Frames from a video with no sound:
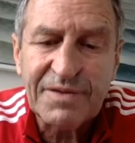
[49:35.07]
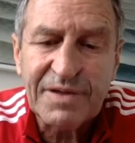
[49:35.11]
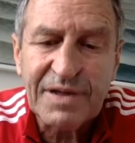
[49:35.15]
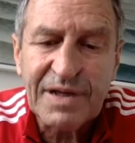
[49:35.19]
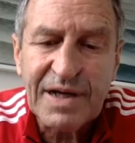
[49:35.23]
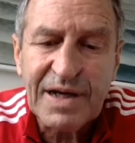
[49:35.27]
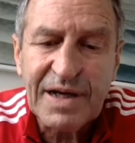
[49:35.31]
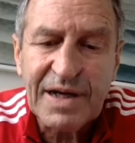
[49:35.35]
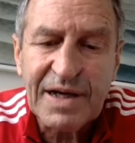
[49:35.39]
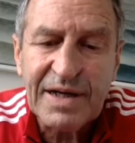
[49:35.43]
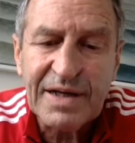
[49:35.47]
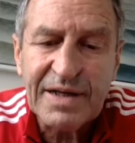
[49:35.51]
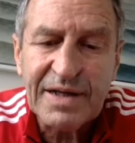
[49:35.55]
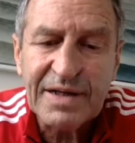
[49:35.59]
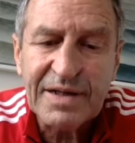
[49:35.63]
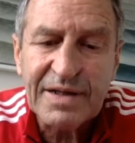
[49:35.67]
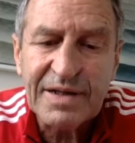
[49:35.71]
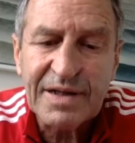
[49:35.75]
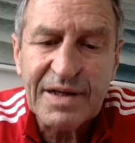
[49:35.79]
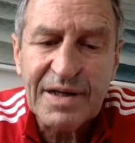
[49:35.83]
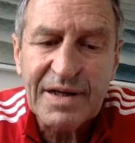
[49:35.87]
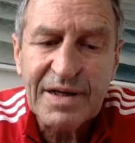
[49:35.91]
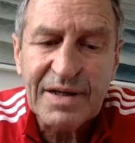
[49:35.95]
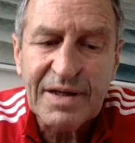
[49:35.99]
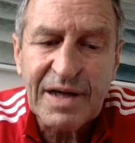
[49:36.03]
and
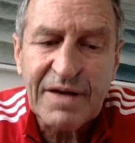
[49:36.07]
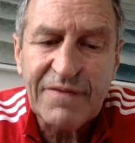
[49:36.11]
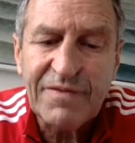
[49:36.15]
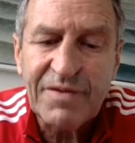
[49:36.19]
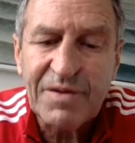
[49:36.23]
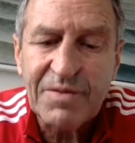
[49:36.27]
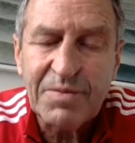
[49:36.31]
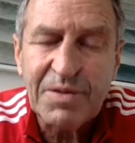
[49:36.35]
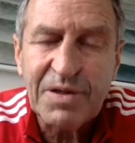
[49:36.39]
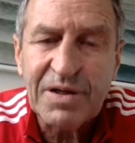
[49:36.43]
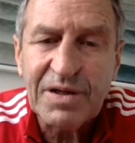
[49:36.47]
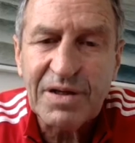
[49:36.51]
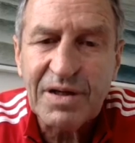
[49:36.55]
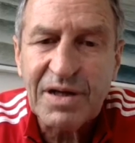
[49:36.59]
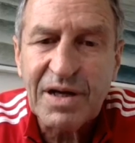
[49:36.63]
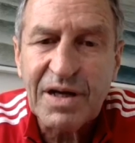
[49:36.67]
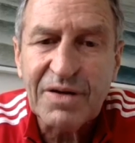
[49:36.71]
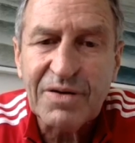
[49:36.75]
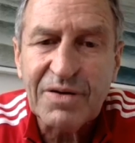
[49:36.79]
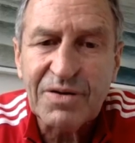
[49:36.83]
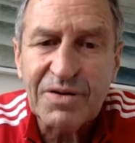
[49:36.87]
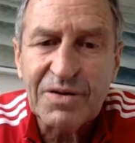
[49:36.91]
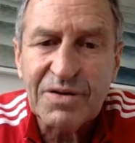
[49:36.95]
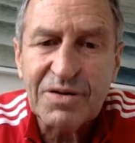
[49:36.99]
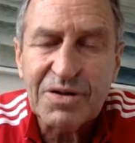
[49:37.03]
gave you the ability to go and
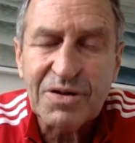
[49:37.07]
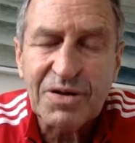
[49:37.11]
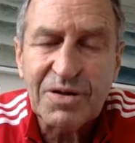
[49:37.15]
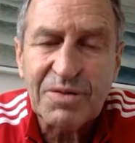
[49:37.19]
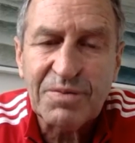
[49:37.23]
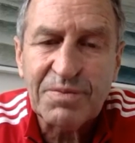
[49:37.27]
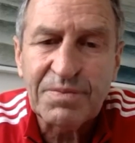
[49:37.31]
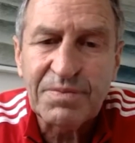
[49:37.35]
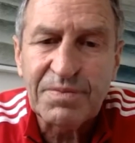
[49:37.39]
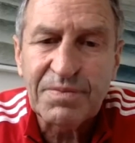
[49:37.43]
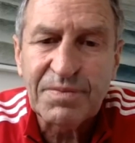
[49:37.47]
do your job.